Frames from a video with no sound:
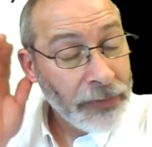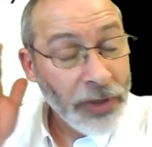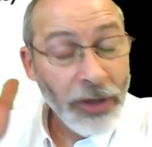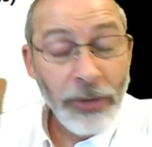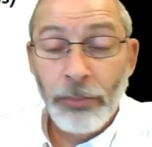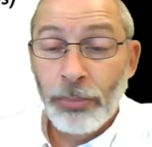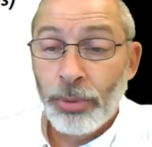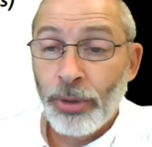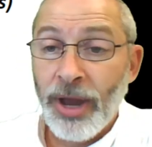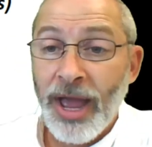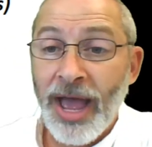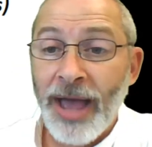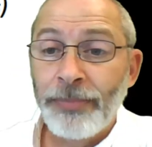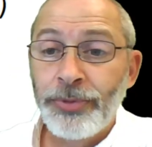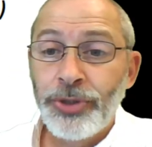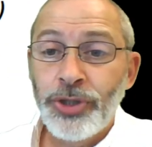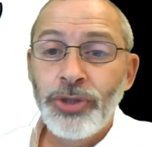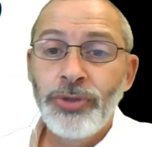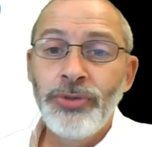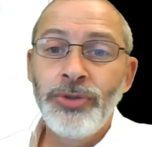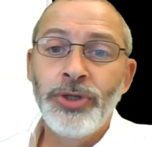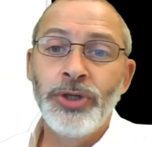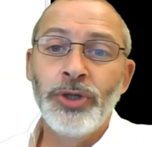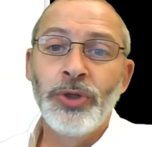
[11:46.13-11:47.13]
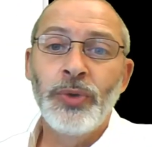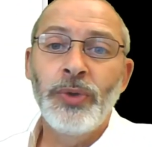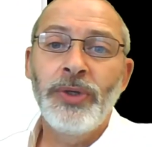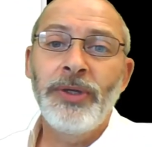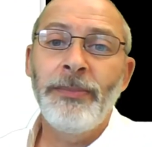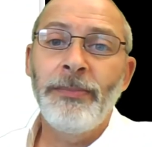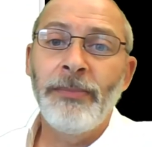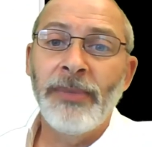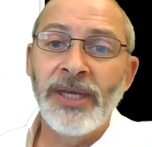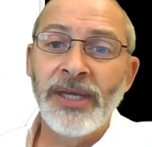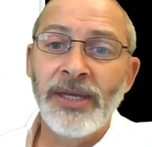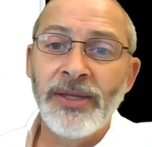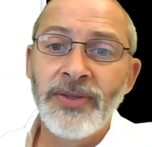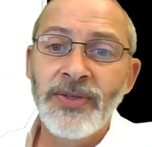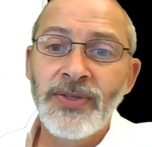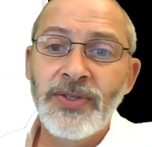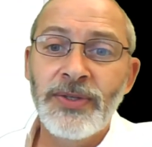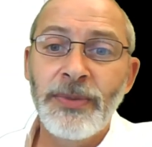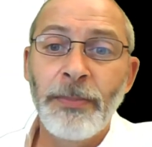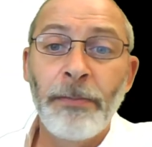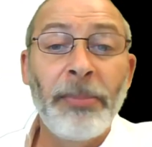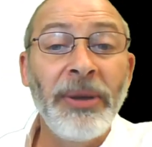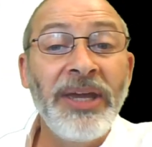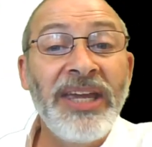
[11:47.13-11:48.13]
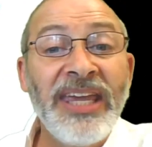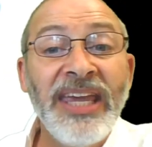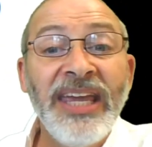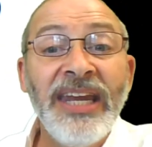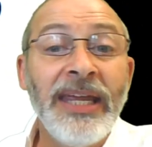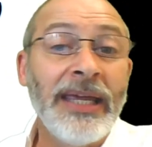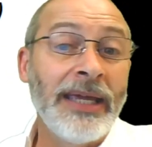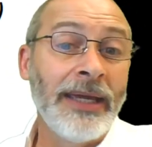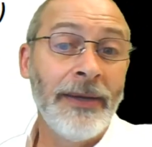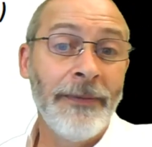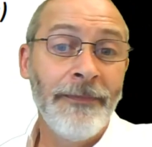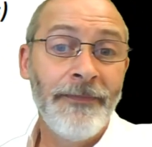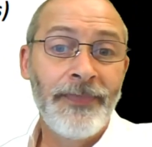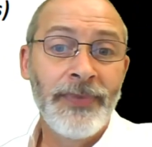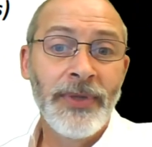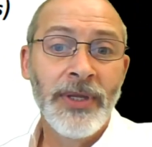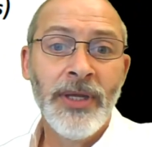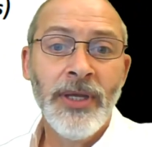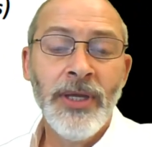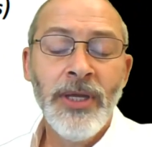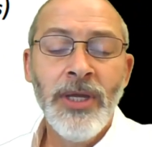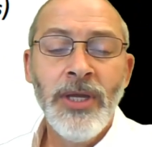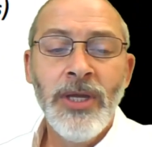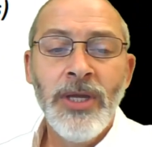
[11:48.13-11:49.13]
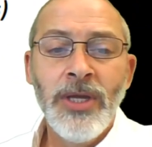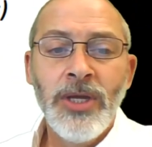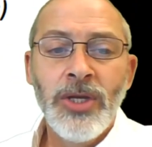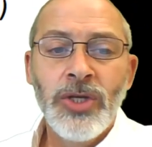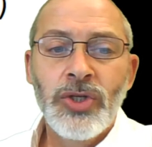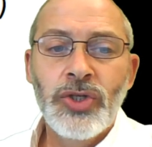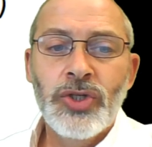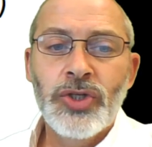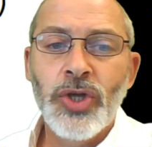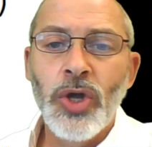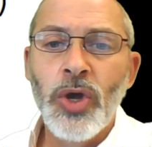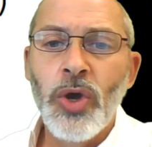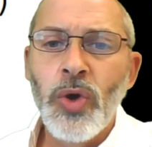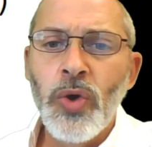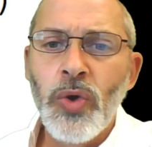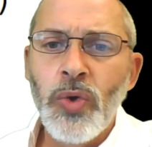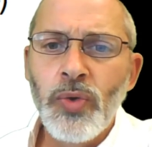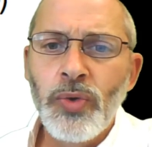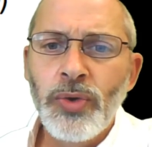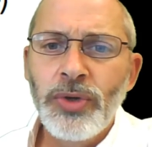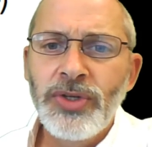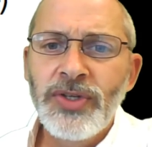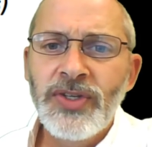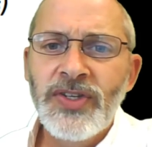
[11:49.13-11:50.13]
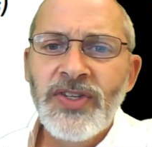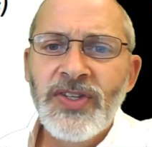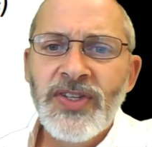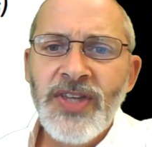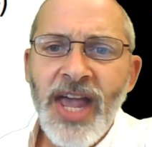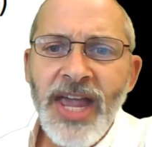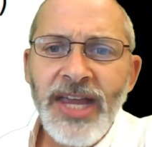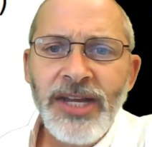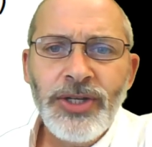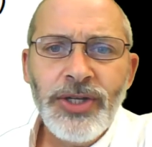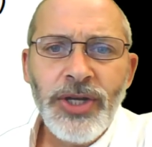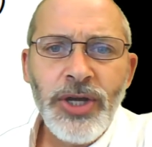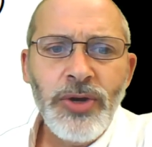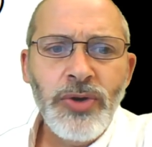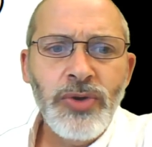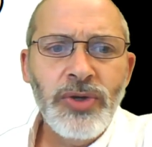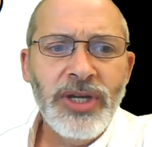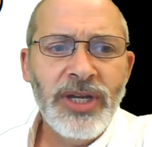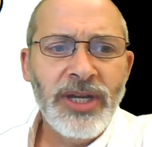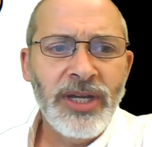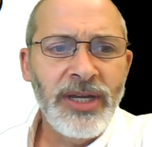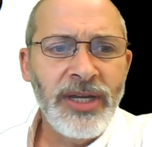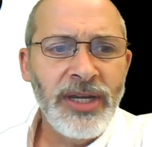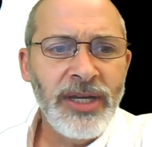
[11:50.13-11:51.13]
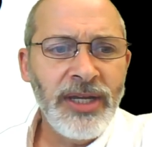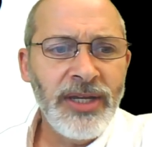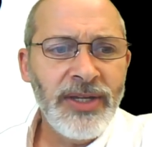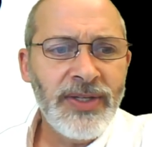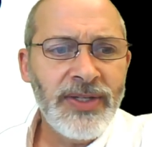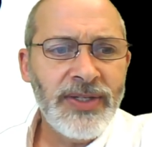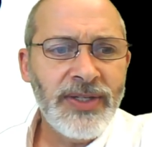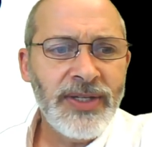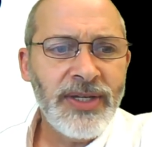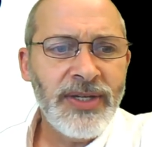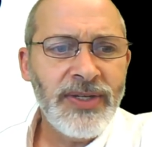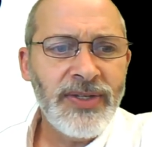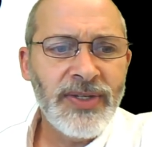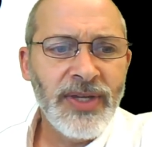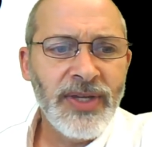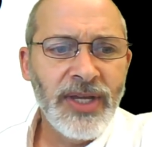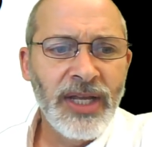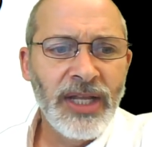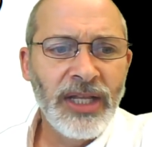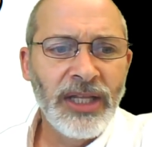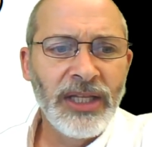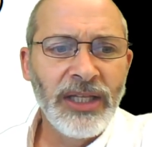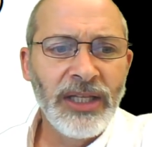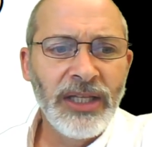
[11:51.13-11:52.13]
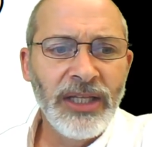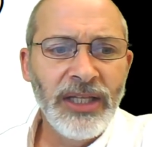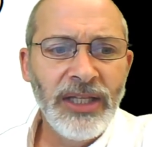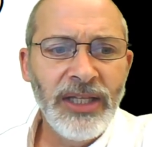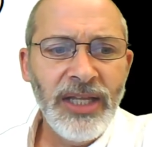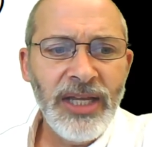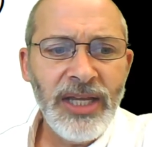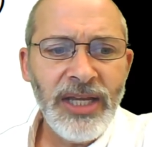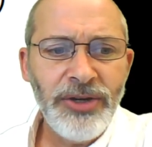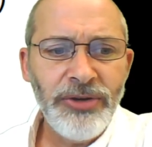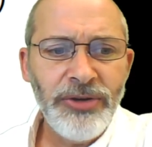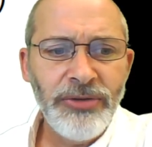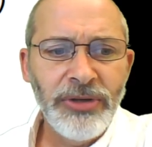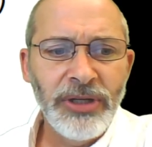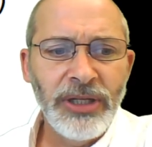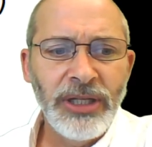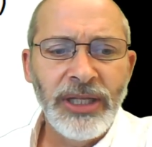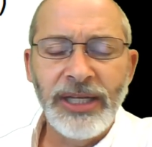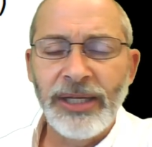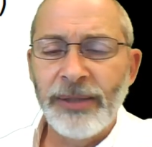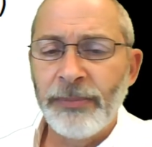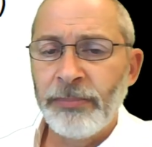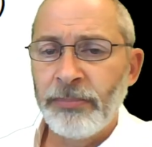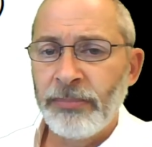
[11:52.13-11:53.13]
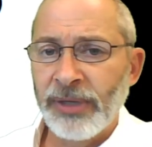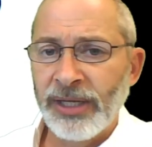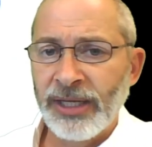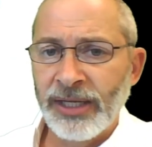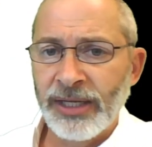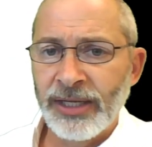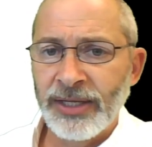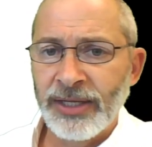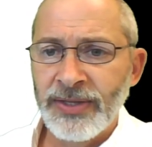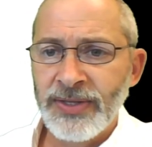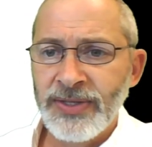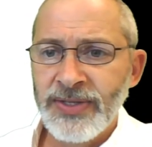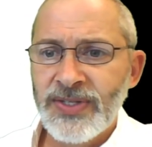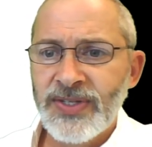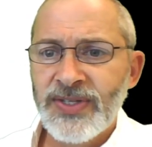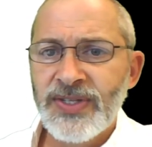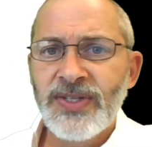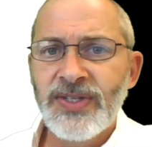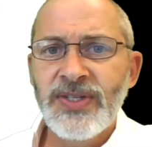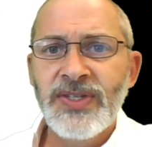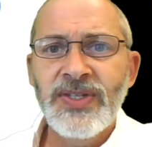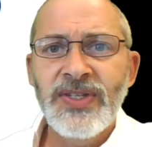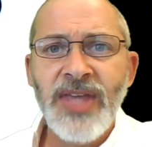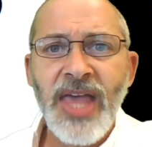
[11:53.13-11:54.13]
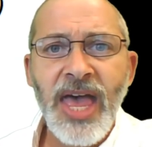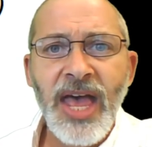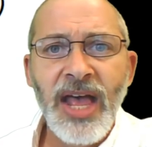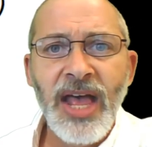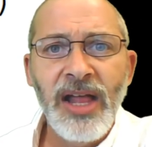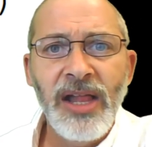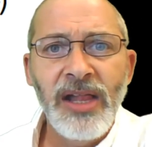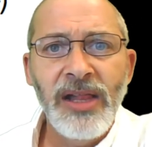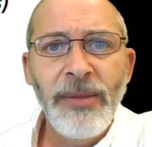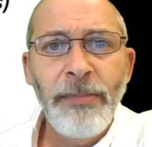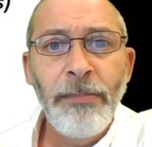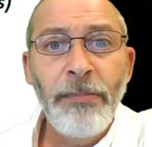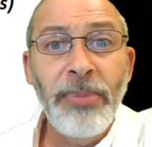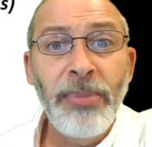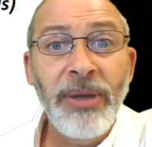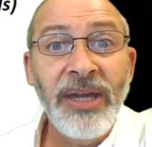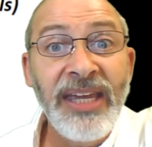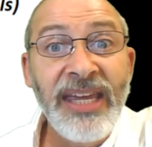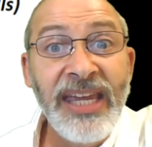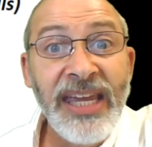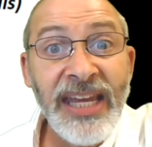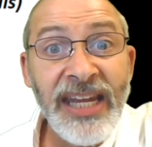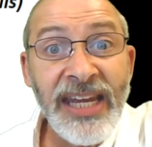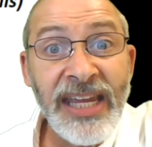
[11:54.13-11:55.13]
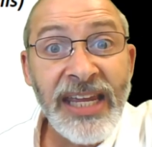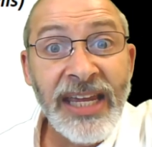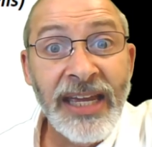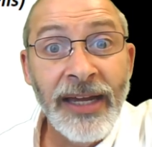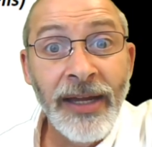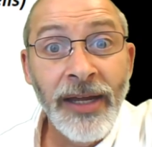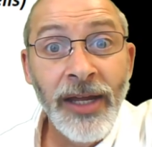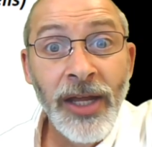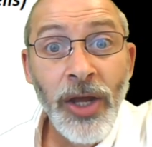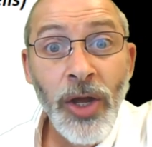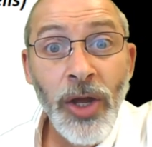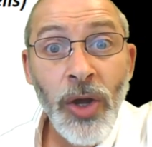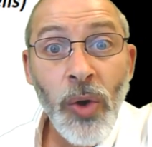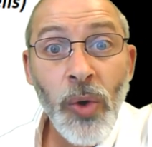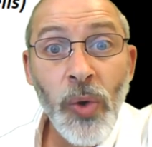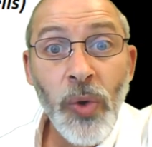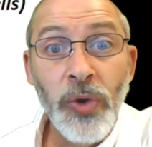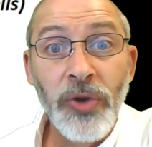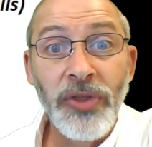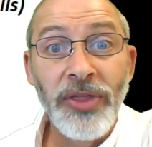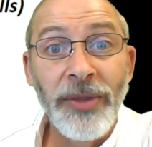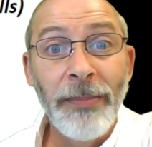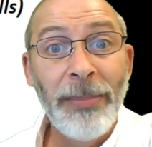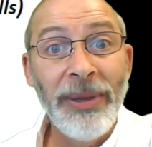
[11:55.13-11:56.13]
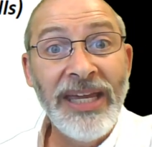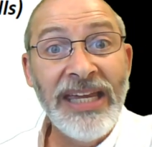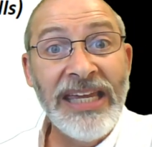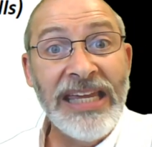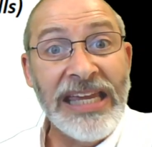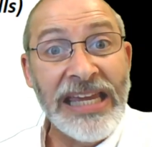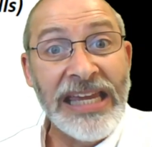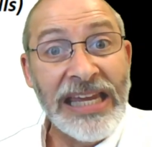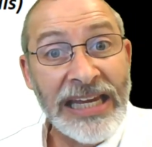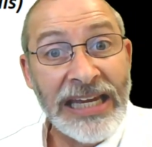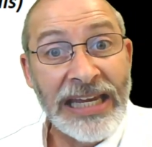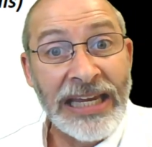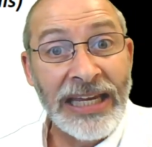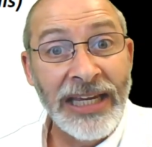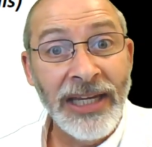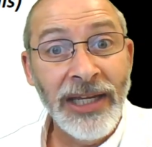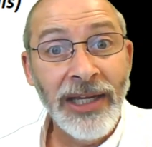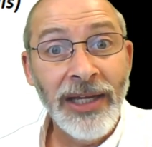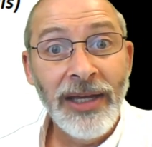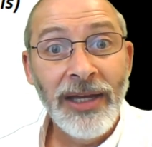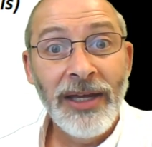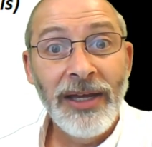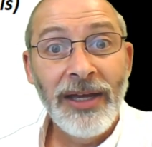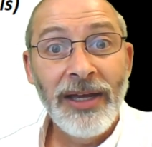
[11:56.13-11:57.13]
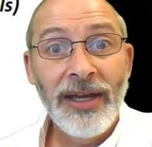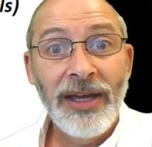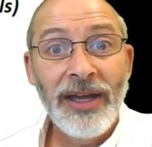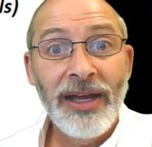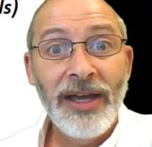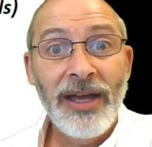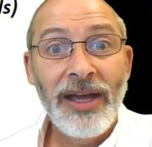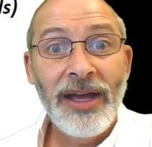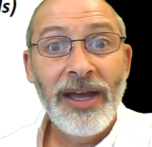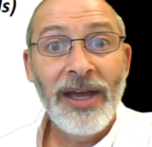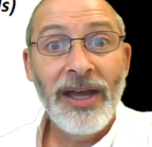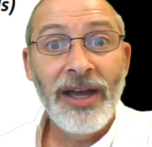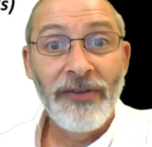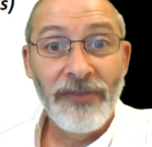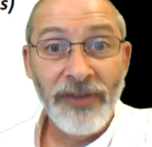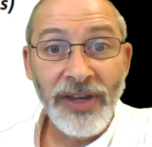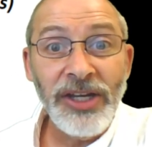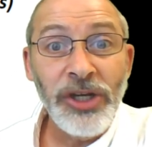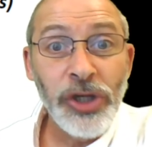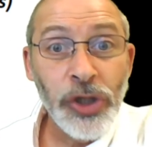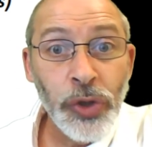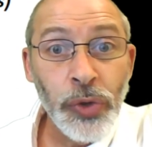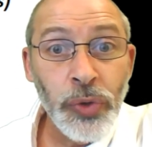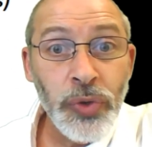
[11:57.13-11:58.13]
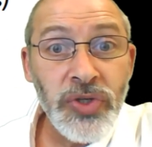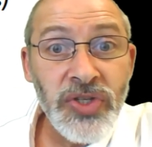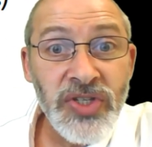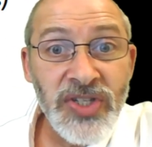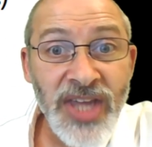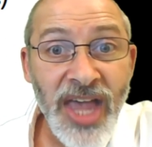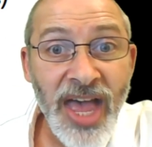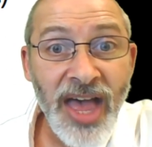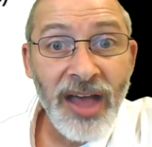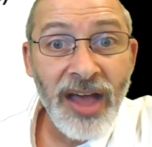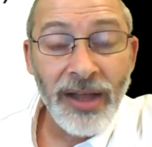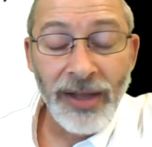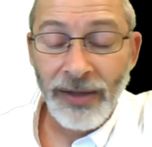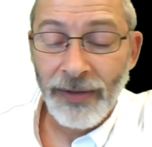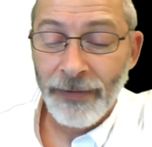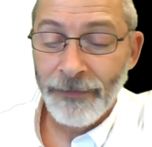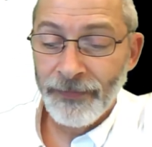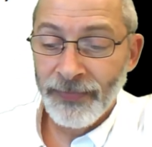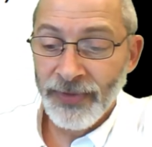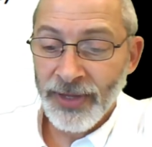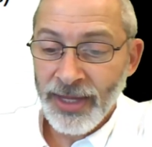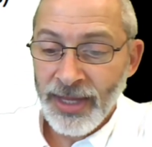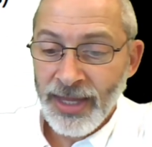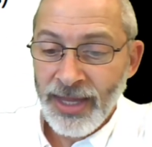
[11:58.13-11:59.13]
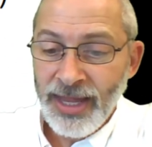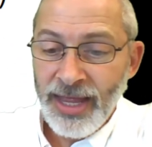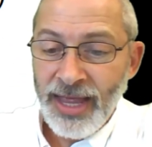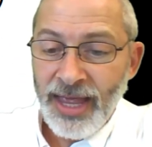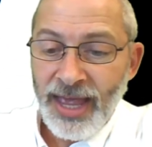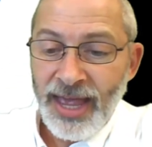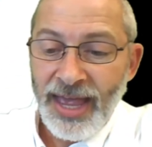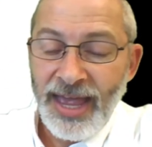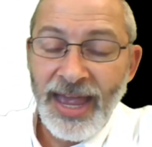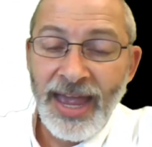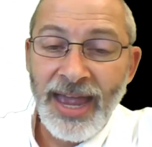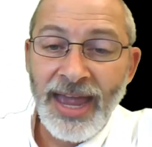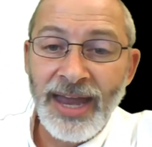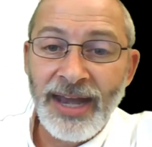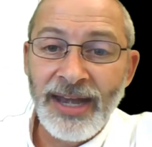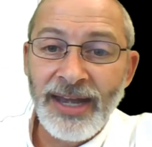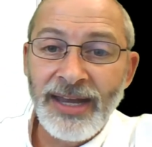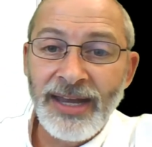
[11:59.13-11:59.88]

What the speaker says: Perhaps you knew it means beginning. So cytokinesis literally means cell beginning, or the beginning of a new cell. And